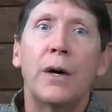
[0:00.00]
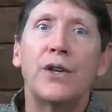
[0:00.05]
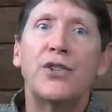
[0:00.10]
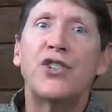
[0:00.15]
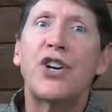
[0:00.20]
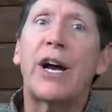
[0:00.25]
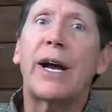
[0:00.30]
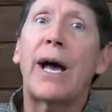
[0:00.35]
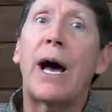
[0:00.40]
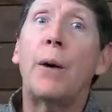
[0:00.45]

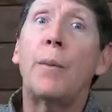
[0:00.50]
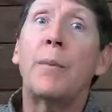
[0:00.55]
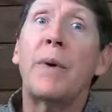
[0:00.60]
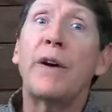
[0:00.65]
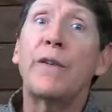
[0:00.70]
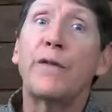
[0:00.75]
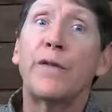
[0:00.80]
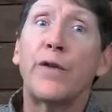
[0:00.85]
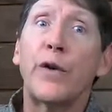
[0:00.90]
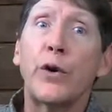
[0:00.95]
Check out
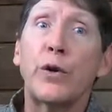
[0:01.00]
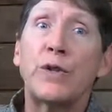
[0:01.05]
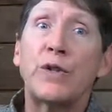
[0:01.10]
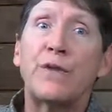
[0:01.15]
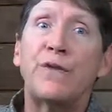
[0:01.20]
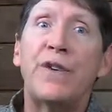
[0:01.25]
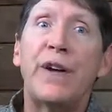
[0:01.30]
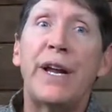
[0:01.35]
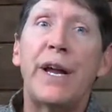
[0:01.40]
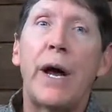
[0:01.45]
my
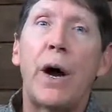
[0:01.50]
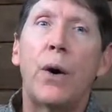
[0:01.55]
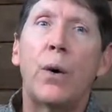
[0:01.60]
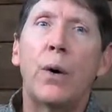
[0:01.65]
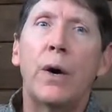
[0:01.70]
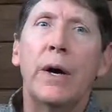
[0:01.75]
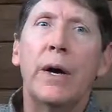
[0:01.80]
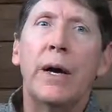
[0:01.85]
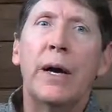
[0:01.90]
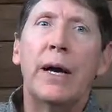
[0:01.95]
first
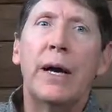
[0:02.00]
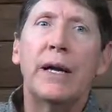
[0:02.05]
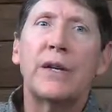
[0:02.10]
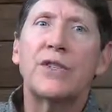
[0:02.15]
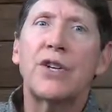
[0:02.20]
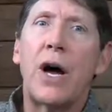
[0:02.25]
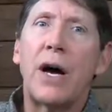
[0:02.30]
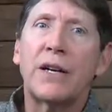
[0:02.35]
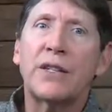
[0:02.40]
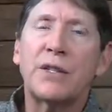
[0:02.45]
video.
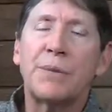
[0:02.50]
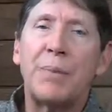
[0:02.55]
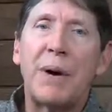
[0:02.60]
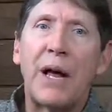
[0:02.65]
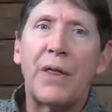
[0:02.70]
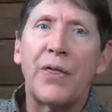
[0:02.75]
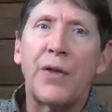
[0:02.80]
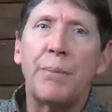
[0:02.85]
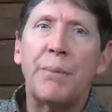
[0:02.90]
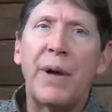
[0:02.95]
It talks
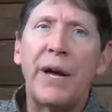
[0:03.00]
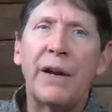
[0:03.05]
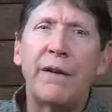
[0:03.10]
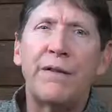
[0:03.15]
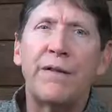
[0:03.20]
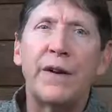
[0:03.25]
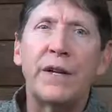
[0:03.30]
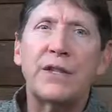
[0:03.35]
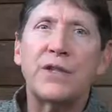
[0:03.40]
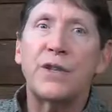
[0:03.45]
about the
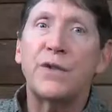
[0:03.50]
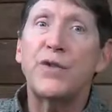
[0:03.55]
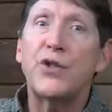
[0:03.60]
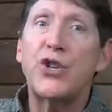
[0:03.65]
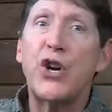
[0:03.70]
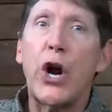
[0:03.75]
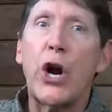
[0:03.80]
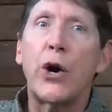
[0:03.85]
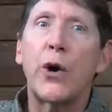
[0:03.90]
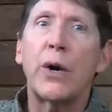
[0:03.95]
benefits of
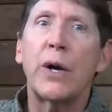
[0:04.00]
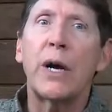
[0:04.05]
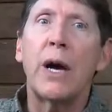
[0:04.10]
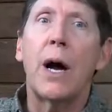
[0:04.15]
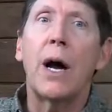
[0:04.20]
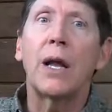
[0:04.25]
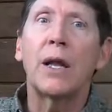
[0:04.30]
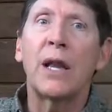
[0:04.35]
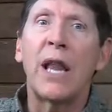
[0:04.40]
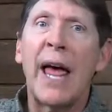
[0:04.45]
sharing
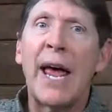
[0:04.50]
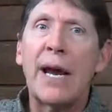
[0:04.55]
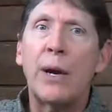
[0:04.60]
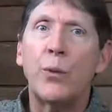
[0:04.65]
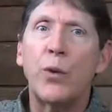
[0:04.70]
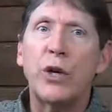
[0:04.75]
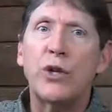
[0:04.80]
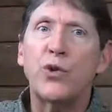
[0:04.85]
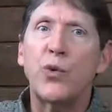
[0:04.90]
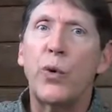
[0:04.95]
a
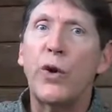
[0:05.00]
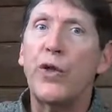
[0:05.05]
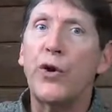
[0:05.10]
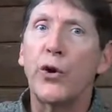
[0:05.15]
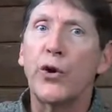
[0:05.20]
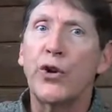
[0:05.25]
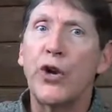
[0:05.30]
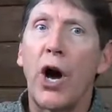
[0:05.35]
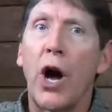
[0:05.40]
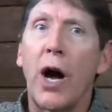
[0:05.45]
language with
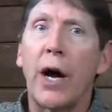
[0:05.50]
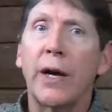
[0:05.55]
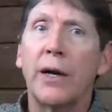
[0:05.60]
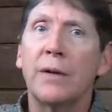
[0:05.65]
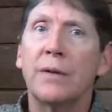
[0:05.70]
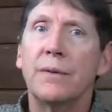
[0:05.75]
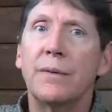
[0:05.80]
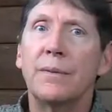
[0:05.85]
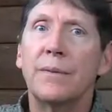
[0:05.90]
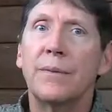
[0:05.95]
your dog.
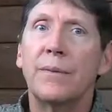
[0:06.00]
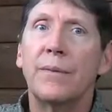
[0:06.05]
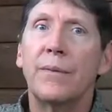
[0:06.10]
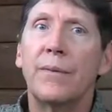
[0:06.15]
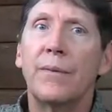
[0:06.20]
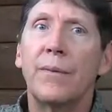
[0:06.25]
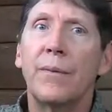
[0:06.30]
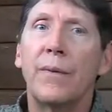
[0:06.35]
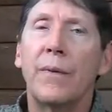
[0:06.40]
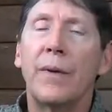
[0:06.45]

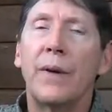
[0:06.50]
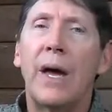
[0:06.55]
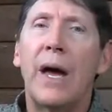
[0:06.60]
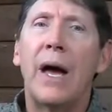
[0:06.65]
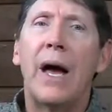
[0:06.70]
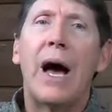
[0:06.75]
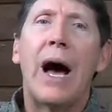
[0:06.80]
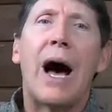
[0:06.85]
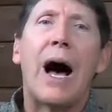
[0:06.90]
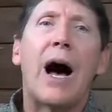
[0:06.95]

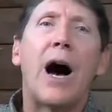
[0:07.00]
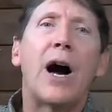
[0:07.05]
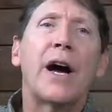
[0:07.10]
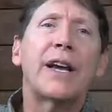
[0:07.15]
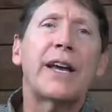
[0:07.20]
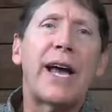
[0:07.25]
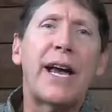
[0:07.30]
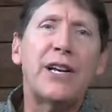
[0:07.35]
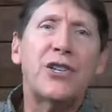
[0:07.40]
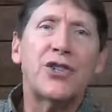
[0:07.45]

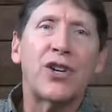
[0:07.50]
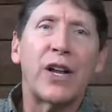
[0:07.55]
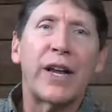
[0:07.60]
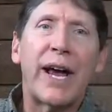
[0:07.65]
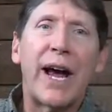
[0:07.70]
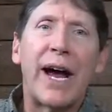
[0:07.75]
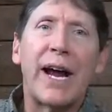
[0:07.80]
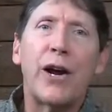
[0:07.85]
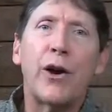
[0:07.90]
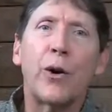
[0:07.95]

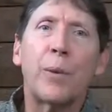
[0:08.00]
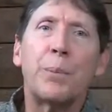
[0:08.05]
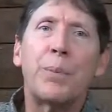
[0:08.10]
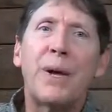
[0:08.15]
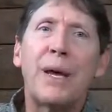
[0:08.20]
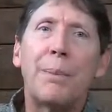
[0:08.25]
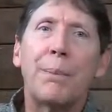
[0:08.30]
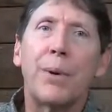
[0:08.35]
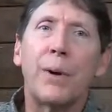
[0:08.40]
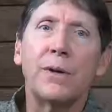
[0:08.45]
Occasionally, I hear
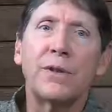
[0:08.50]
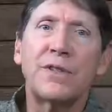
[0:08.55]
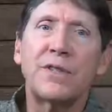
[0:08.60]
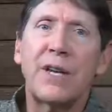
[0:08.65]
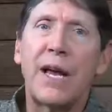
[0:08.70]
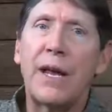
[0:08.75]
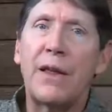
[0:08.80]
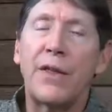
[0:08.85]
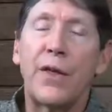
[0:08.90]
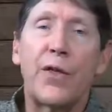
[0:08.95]
people
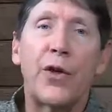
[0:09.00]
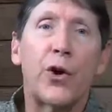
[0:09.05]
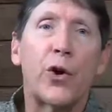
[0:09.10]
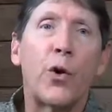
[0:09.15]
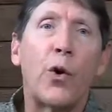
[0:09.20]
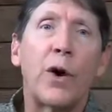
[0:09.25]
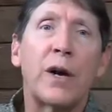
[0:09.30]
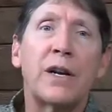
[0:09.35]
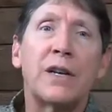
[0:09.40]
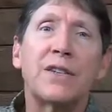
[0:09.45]
say that they're
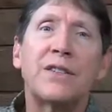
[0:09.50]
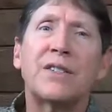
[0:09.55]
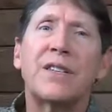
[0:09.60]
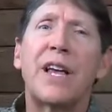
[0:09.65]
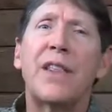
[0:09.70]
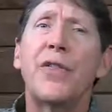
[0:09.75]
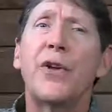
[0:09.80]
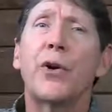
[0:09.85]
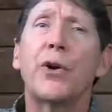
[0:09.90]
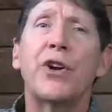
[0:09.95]
going to
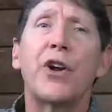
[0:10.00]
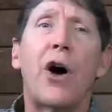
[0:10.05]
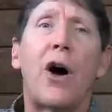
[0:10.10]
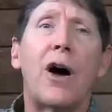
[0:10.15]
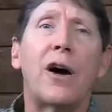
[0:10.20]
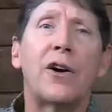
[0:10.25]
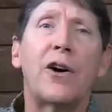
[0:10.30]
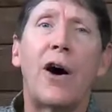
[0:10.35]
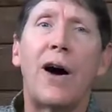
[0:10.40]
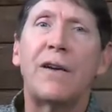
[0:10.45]
send their
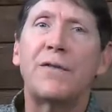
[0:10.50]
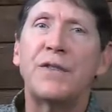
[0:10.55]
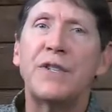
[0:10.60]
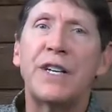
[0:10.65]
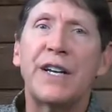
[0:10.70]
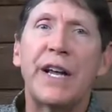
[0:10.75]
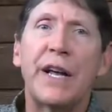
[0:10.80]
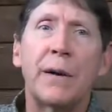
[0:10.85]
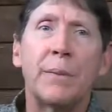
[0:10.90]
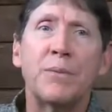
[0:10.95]
dog off
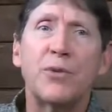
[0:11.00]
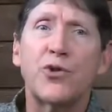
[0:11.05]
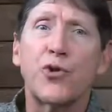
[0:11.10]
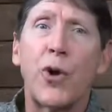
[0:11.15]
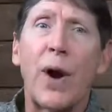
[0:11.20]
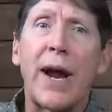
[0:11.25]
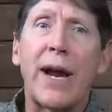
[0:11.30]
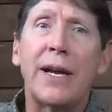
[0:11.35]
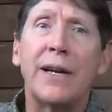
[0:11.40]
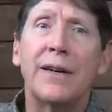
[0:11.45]
to get them
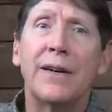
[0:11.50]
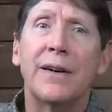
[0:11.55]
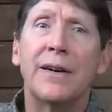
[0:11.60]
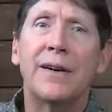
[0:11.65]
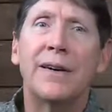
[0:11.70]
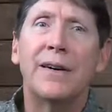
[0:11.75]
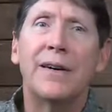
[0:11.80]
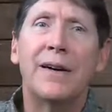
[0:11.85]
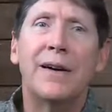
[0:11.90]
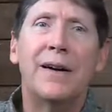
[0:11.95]
trained.